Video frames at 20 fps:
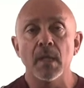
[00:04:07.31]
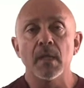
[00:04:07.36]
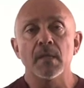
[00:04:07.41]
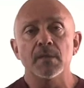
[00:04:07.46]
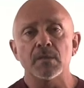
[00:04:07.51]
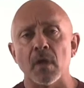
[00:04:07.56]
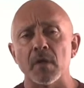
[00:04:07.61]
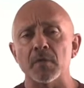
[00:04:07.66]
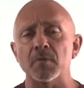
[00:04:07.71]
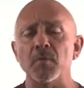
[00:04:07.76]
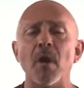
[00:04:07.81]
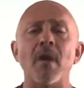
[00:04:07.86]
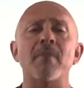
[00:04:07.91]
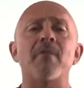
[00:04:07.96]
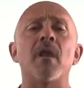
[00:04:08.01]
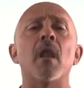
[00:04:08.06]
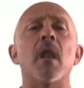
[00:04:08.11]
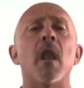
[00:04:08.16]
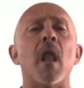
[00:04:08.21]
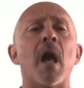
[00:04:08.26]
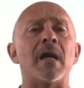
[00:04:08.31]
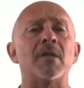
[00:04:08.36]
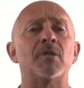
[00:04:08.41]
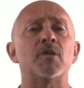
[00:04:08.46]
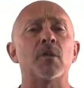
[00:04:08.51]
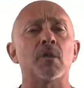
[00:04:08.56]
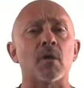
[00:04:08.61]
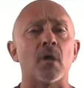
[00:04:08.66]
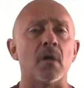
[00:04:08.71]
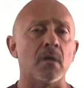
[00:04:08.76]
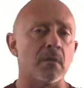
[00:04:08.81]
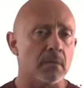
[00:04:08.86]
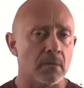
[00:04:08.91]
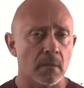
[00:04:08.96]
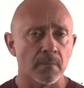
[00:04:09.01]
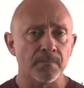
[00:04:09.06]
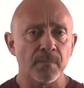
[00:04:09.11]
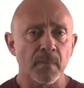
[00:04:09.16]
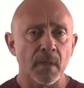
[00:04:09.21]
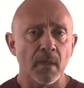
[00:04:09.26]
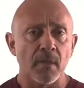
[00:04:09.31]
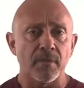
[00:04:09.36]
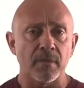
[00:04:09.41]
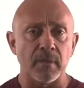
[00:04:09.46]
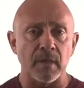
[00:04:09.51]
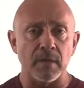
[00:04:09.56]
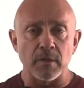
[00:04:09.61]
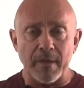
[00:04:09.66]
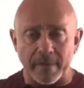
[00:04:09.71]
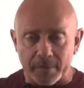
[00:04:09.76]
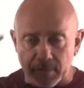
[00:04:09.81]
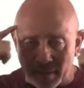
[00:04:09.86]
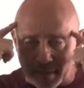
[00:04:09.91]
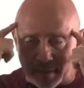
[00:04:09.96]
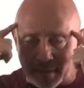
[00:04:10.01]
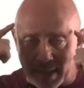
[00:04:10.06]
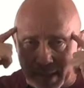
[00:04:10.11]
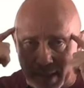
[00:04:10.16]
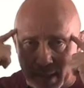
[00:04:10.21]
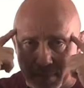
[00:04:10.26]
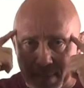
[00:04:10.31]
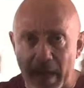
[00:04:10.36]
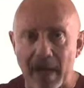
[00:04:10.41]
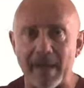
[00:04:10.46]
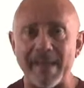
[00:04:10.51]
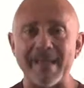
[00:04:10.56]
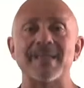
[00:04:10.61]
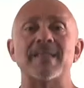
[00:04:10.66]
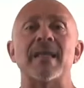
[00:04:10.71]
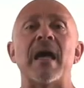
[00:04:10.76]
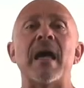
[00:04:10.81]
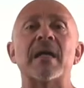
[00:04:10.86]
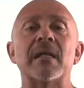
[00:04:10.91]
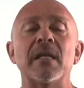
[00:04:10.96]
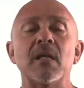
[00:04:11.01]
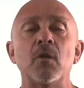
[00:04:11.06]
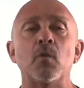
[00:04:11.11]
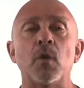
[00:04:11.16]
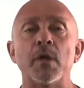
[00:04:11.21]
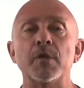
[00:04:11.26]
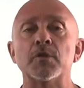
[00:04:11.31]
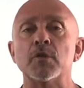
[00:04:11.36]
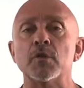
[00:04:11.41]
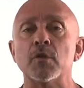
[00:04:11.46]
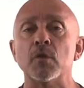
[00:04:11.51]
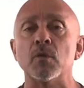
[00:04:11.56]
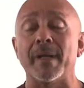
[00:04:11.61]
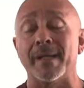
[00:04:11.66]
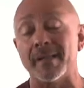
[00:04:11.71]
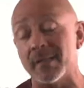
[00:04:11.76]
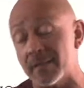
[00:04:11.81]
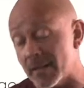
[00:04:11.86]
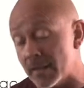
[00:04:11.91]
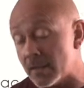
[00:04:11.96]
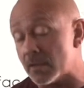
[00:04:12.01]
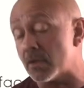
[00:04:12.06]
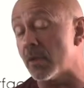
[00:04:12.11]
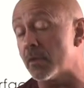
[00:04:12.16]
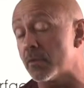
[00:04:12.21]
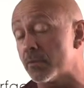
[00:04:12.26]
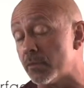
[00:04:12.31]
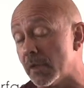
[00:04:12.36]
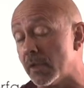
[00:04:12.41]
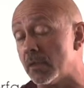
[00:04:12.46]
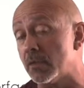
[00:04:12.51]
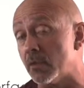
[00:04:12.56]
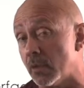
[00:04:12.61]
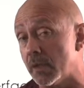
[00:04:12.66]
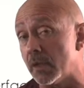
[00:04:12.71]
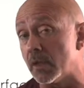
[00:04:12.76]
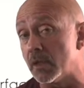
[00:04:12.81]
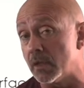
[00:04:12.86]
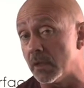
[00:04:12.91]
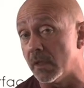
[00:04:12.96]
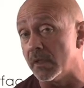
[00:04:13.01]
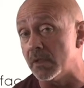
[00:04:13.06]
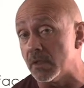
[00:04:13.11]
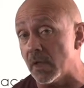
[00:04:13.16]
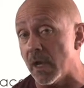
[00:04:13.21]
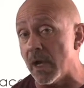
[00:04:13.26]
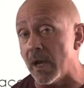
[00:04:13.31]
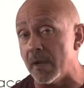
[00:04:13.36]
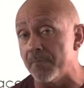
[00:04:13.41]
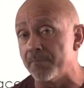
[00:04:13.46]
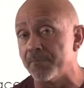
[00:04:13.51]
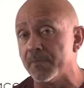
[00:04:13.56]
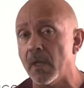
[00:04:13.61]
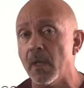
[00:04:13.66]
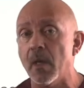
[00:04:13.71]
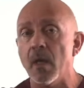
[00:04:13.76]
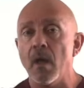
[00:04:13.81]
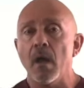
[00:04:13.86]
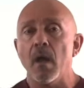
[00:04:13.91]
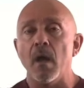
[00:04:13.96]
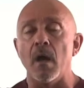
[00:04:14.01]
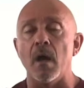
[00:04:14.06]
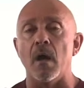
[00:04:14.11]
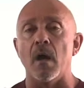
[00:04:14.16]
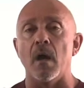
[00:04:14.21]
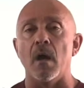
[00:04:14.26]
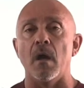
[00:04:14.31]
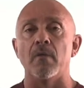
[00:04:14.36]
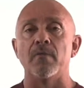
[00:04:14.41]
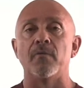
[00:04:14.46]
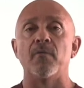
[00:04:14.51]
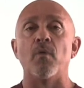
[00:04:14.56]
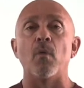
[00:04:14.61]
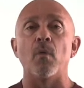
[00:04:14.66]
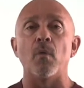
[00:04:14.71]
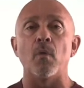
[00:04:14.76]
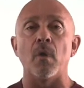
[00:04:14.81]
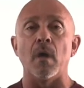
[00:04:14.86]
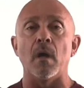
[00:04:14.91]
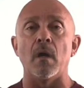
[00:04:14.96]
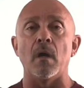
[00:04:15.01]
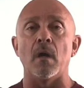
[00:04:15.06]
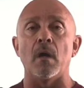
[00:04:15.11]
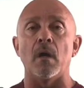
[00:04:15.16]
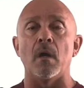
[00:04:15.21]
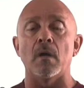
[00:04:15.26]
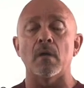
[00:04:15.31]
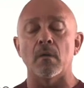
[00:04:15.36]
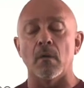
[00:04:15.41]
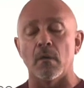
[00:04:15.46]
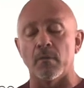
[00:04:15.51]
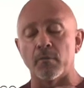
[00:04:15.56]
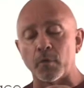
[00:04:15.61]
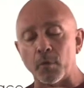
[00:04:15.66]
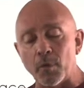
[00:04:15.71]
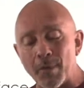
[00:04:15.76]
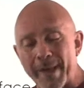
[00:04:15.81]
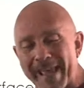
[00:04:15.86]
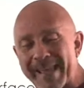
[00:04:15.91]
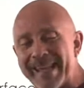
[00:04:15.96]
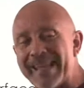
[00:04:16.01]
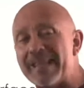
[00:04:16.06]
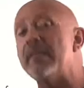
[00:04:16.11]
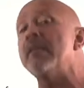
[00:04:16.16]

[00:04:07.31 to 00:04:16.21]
So it's more of a logical thing. You have to think about exactly what you're doing. And Cisco is really doing a good job of creating